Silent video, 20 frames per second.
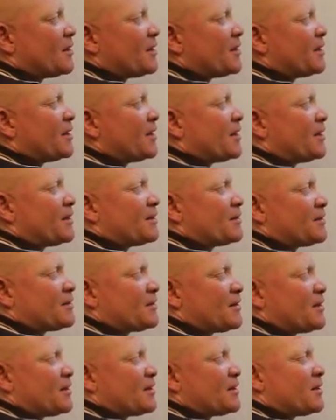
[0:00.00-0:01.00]

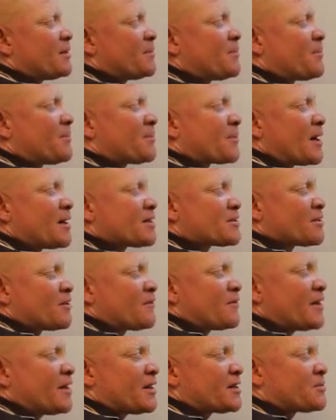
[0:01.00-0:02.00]
Then the price
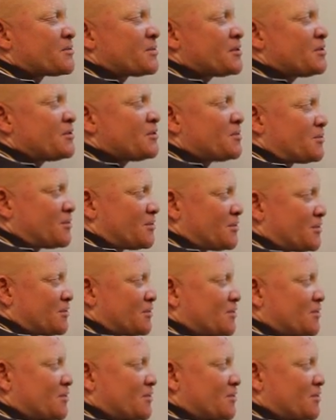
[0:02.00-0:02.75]
of X reduced,